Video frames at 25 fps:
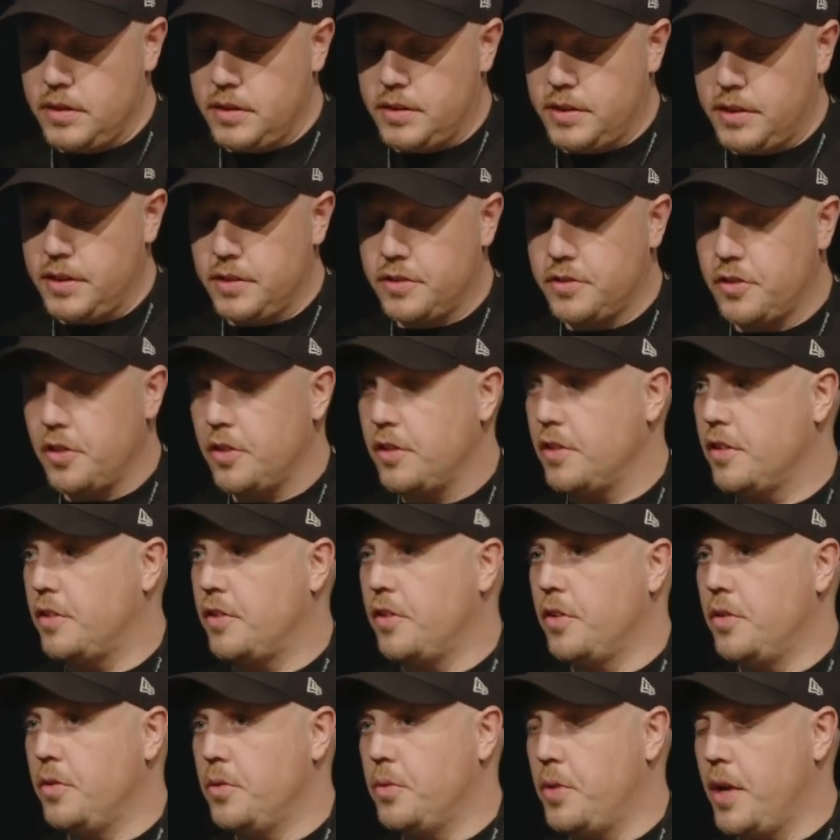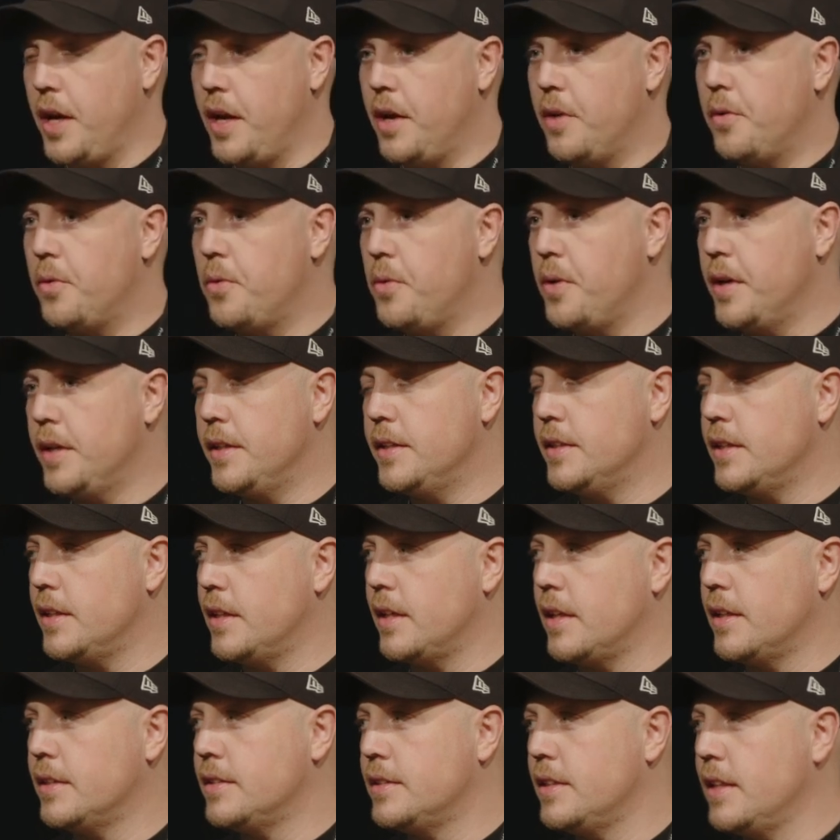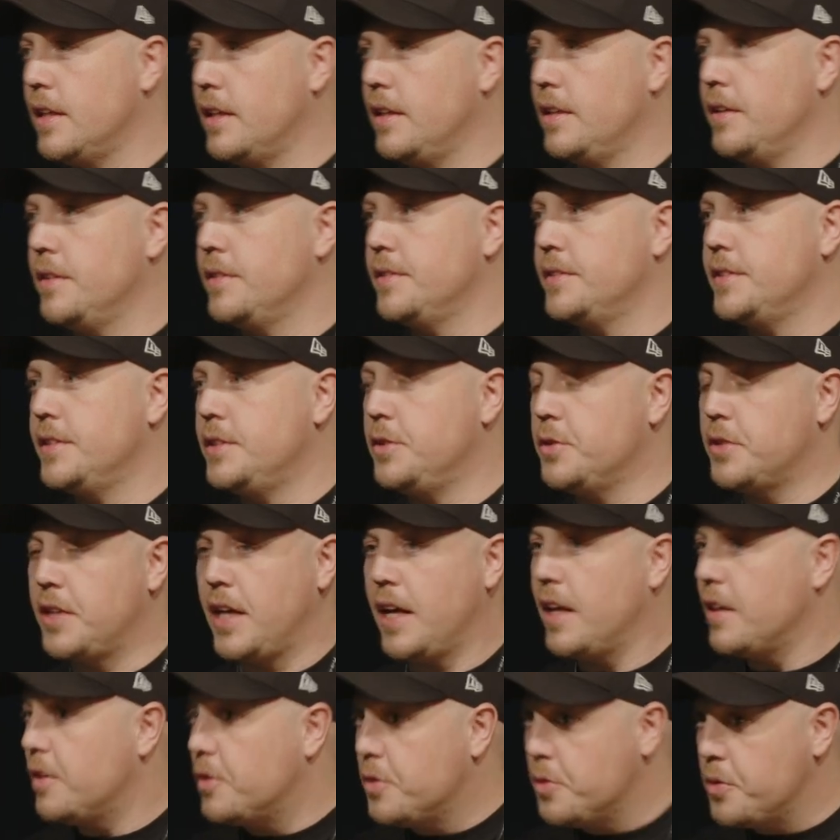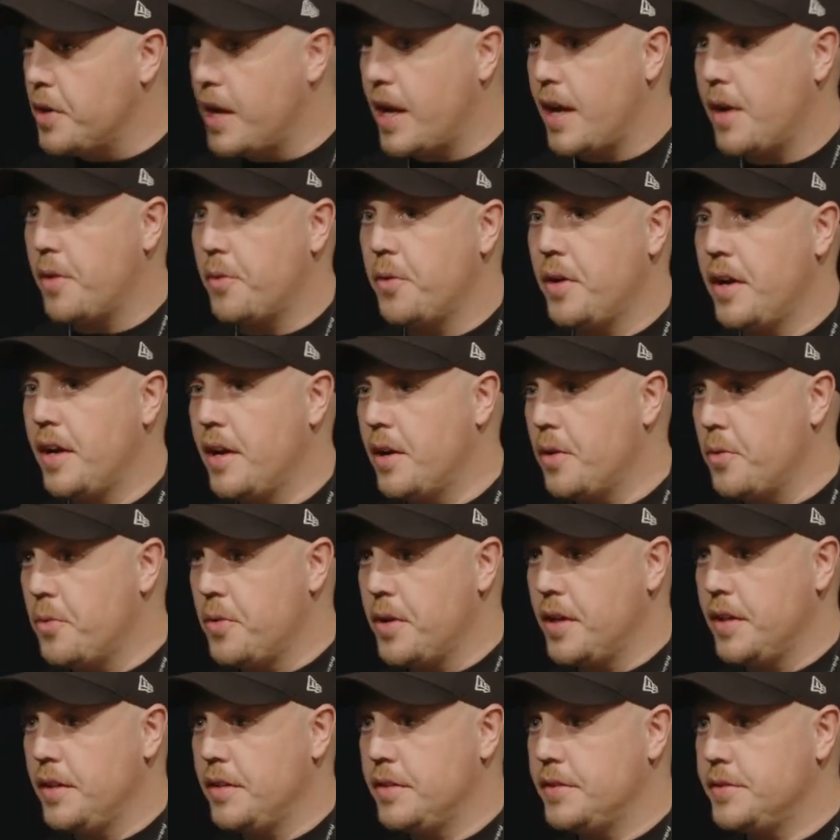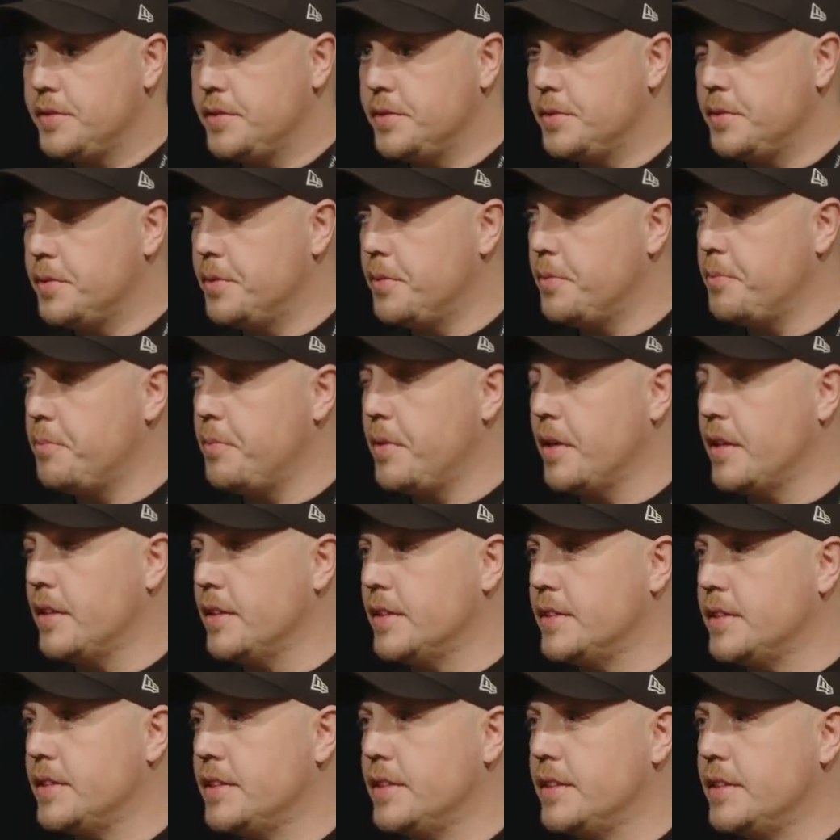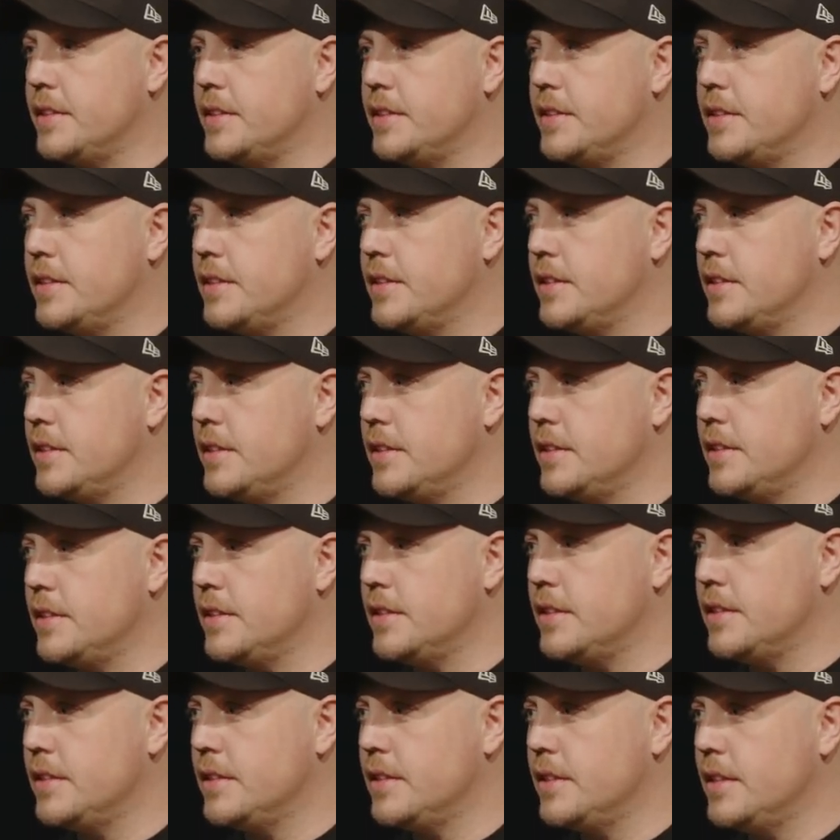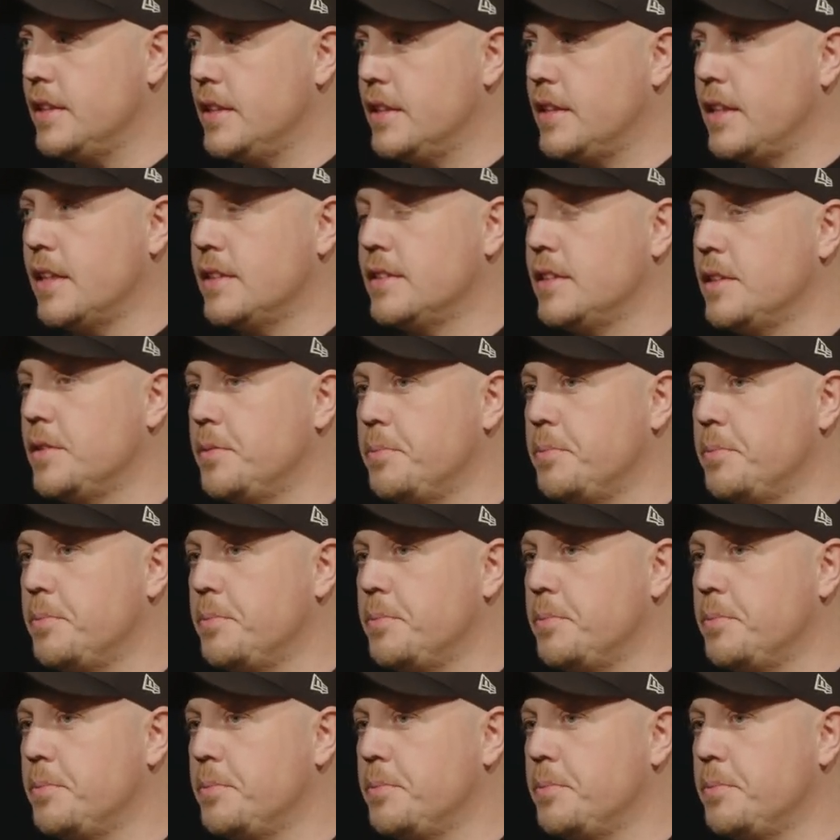started to do heroin, and I said, you can't do heroin because it doesn't